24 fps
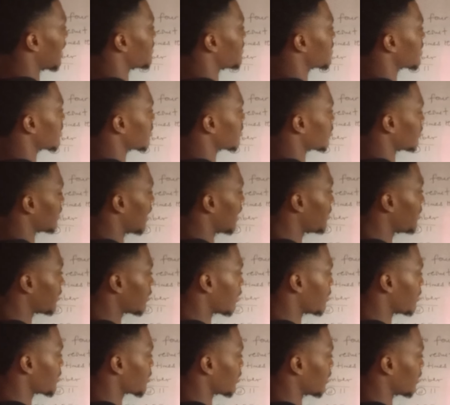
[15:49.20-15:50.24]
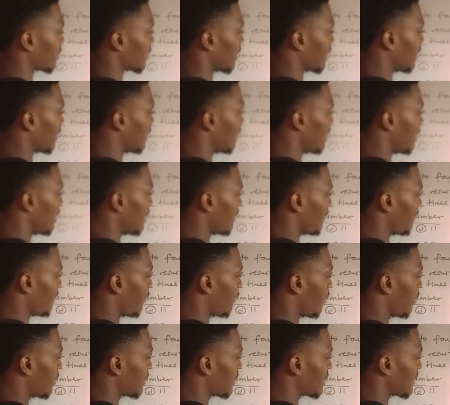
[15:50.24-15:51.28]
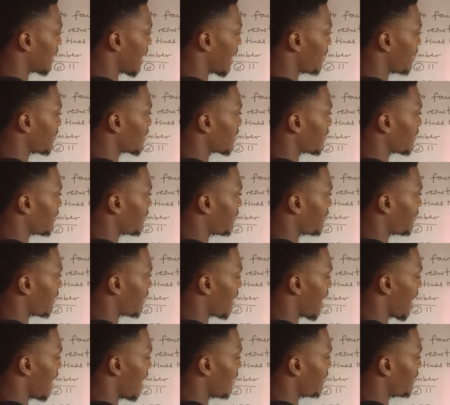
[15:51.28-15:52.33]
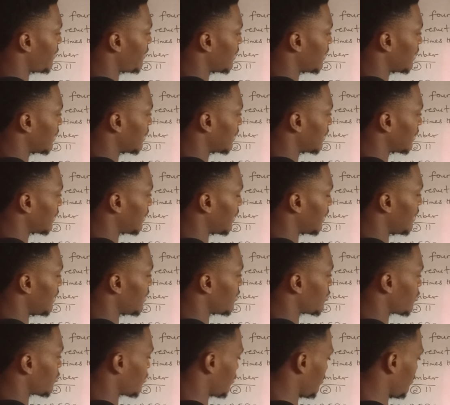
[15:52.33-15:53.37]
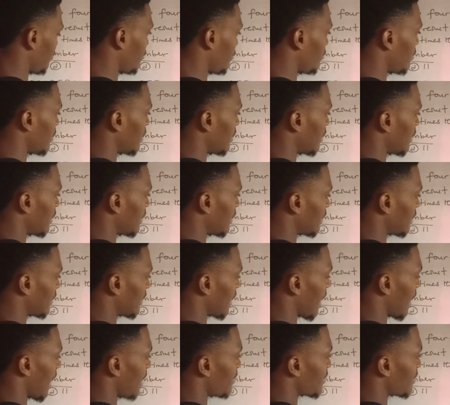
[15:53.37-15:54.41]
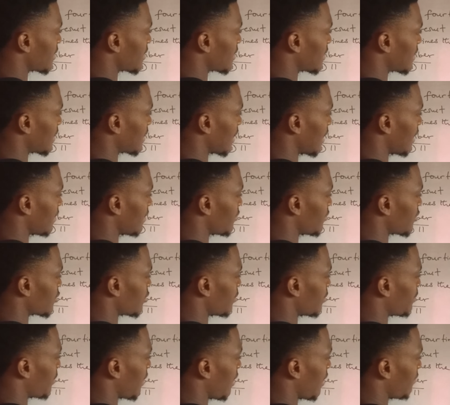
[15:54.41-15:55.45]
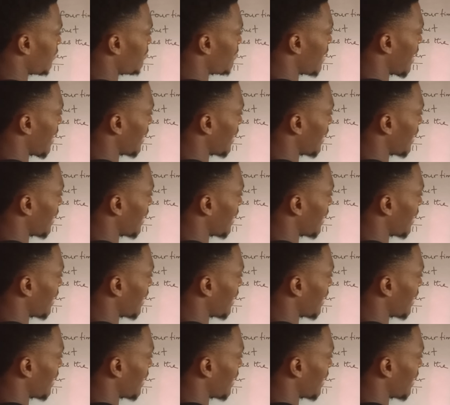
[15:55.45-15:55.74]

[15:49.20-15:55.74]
times. So that becomes what now? 4 times 532 times 10 raised to the power of